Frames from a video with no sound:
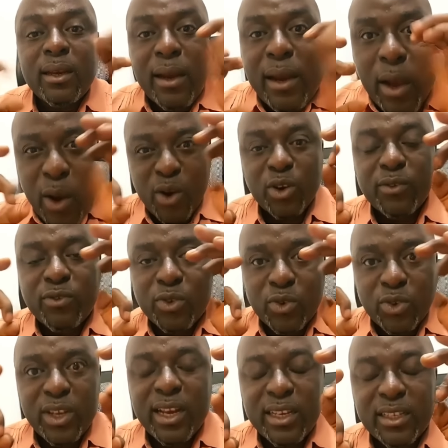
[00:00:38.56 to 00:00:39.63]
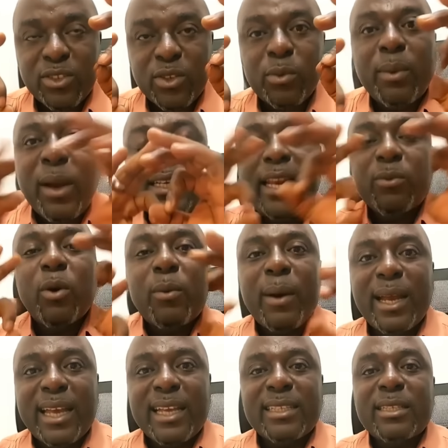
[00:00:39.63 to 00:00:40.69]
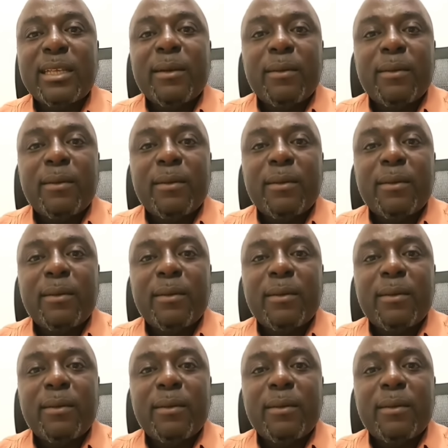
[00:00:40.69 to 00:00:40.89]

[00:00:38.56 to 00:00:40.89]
All of Ukraine is on maximum alert.